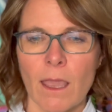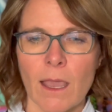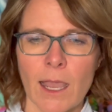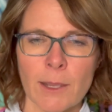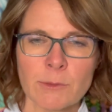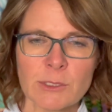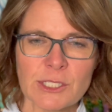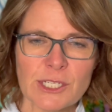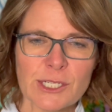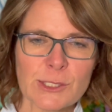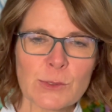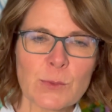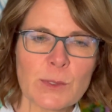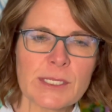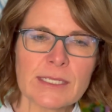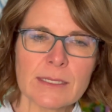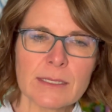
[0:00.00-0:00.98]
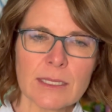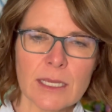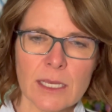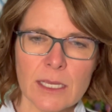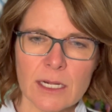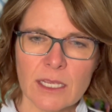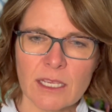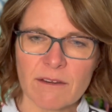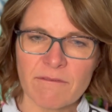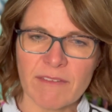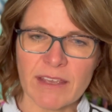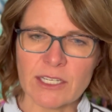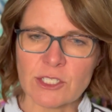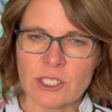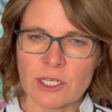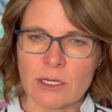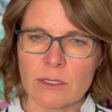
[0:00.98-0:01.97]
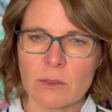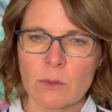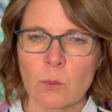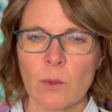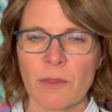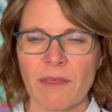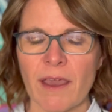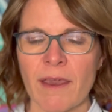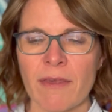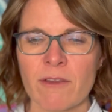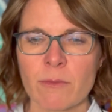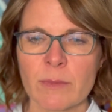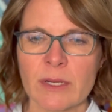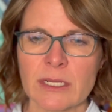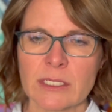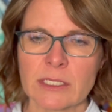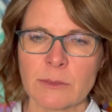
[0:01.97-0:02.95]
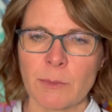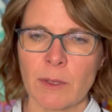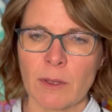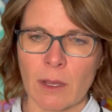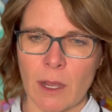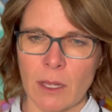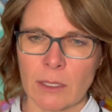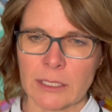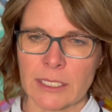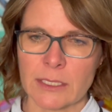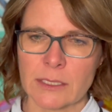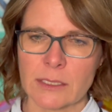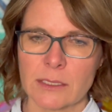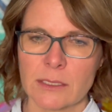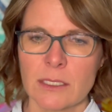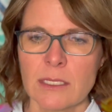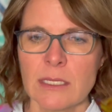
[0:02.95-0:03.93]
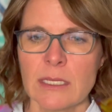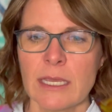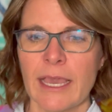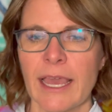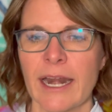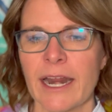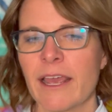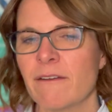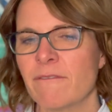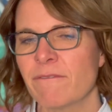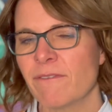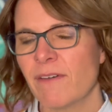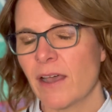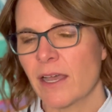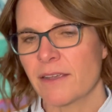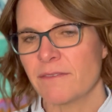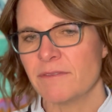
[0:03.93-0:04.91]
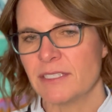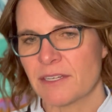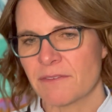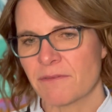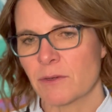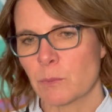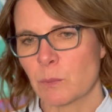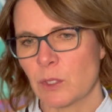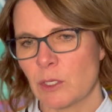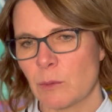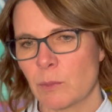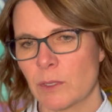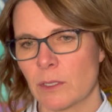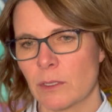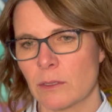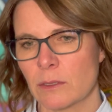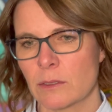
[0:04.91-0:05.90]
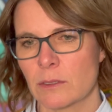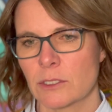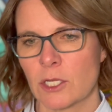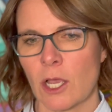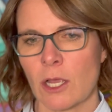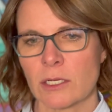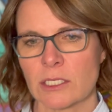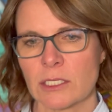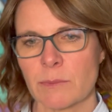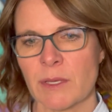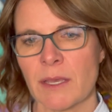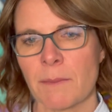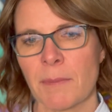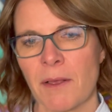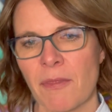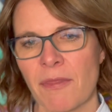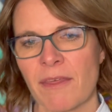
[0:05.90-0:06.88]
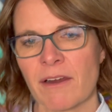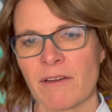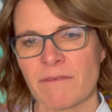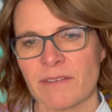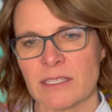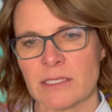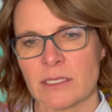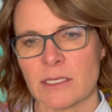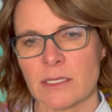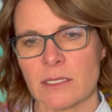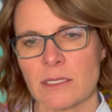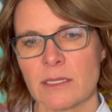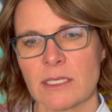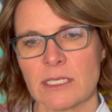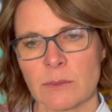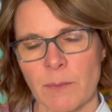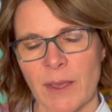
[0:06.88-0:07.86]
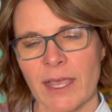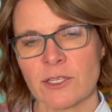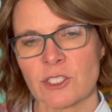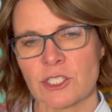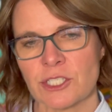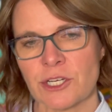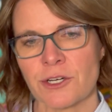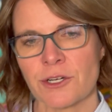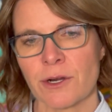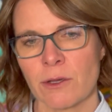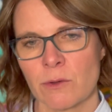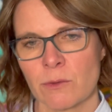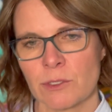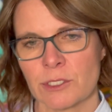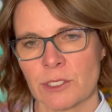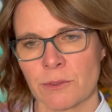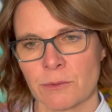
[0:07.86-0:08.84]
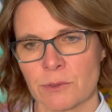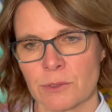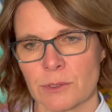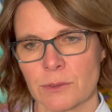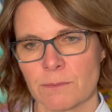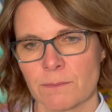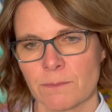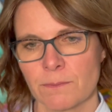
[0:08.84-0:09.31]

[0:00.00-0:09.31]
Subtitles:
I was just recently at a convention with other municipal colleagues, and I had 5 different people talk to me about their visit this past year to Okotoks.